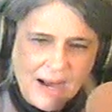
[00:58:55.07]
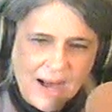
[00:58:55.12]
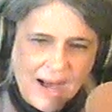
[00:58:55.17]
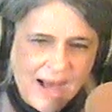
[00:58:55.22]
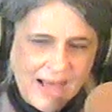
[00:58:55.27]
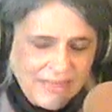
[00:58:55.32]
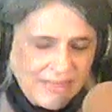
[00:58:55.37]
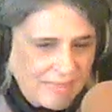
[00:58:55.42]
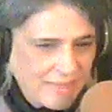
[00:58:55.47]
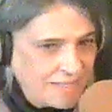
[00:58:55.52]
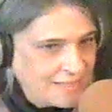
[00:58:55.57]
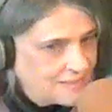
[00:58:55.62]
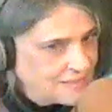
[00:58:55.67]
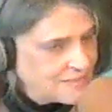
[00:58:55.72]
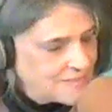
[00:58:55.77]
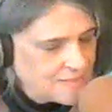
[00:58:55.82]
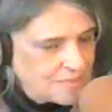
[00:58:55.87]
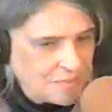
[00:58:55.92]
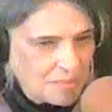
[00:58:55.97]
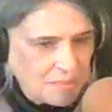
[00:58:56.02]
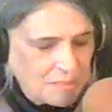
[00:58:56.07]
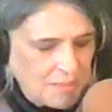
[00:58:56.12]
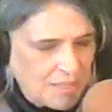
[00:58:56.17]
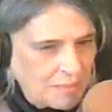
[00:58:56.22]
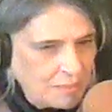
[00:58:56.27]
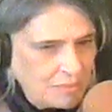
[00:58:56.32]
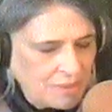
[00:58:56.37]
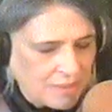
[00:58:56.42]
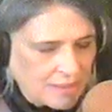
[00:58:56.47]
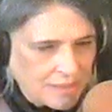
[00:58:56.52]
I think it's the
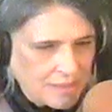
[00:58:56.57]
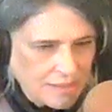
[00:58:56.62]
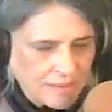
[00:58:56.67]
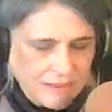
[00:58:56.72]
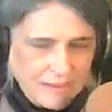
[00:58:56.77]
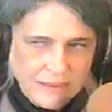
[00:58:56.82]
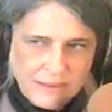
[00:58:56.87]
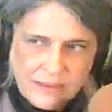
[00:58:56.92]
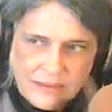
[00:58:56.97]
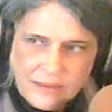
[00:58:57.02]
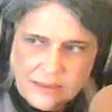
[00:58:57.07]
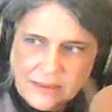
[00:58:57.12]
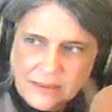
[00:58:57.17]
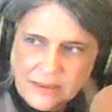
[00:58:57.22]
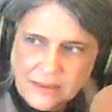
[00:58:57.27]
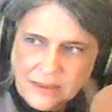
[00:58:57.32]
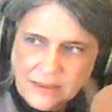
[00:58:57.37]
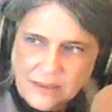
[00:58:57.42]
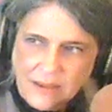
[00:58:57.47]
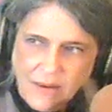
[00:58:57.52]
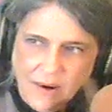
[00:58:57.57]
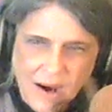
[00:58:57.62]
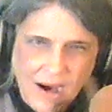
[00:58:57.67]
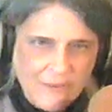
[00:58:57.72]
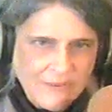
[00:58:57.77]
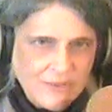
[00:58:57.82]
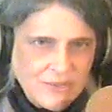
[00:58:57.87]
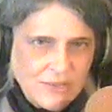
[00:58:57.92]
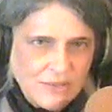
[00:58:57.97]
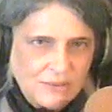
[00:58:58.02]
Republican
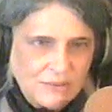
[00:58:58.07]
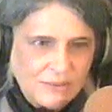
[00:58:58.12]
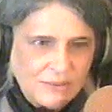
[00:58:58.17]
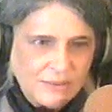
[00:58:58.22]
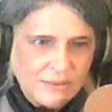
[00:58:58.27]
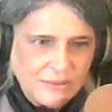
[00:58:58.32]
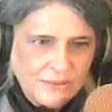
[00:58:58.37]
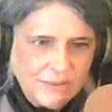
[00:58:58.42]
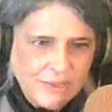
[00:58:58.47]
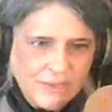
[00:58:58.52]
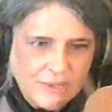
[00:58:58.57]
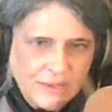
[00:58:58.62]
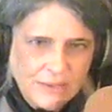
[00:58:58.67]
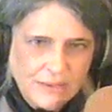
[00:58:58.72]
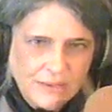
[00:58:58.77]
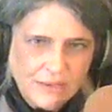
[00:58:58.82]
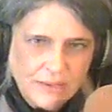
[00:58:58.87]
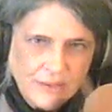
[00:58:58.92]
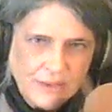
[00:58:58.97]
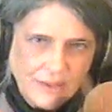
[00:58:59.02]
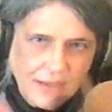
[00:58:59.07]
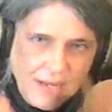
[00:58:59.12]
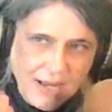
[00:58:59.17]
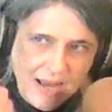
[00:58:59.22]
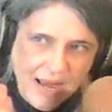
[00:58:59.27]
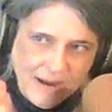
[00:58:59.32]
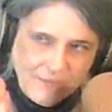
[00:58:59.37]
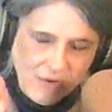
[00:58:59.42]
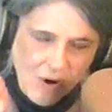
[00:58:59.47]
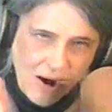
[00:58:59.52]
office holders here,
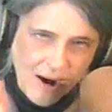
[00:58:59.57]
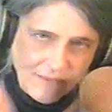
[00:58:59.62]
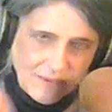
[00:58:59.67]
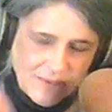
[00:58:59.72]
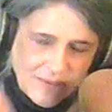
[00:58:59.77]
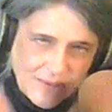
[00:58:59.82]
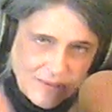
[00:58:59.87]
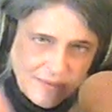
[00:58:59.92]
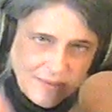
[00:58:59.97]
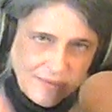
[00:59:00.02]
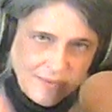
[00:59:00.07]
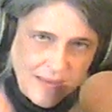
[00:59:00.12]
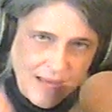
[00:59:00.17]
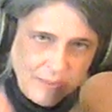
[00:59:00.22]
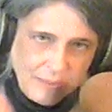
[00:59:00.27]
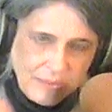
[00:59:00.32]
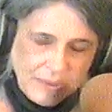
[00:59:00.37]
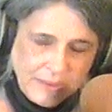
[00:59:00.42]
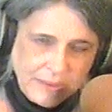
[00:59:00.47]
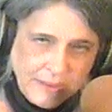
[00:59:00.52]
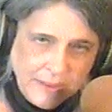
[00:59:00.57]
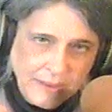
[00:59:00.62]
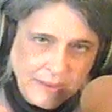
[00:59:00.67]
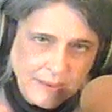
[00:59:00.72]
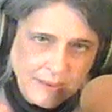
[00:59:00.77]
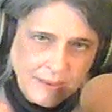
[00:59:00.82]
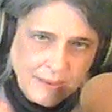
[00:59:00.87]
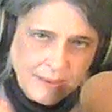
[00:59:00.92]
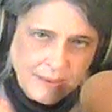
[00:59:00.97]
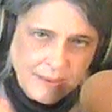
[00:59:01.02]
have offices in that building.